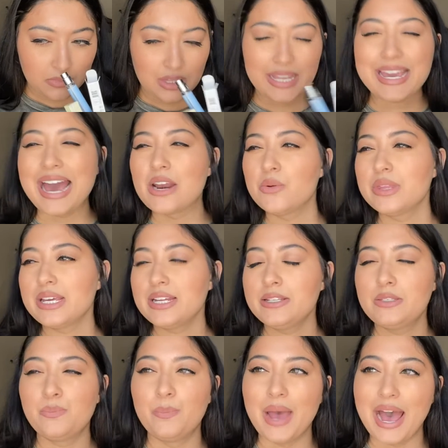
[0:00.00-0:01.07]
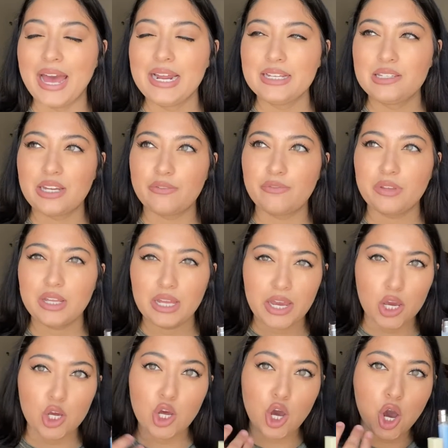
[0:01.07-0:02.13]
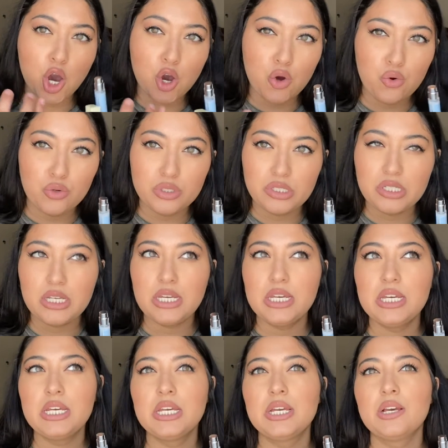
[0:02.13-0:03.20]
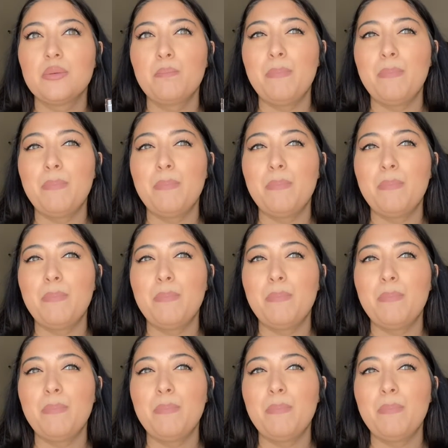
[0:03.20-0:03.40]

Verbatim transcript: Like, I don't think it's bad. It's definitely like a cozy,